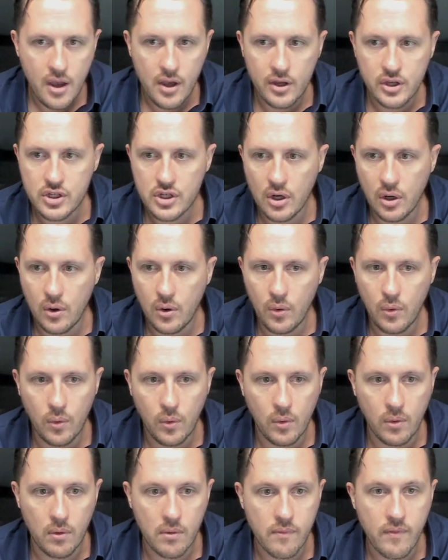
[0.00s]

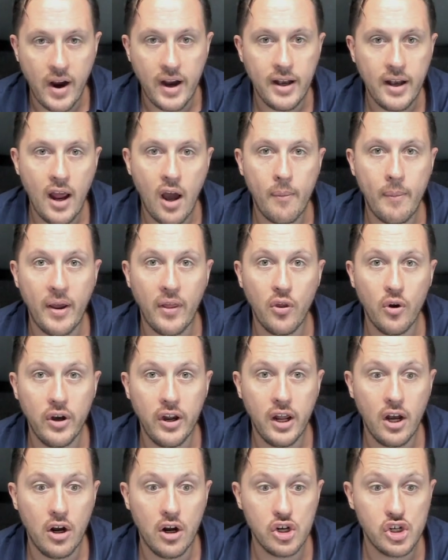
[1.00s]
So right now my
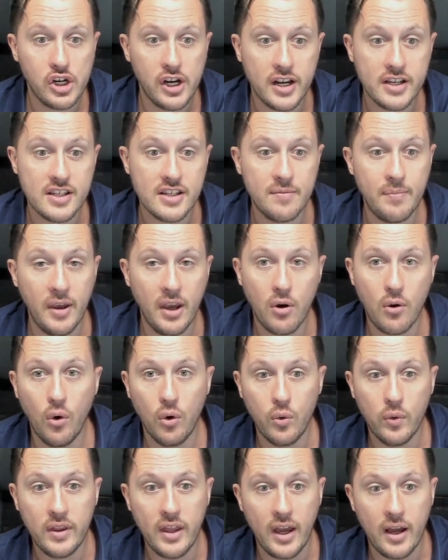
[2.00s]
3800X is being
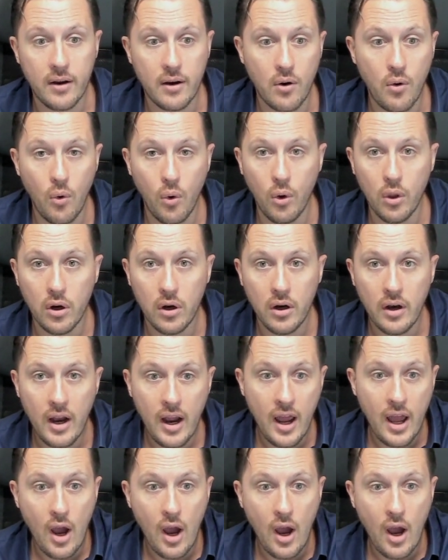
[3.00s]
cooled with that cooler.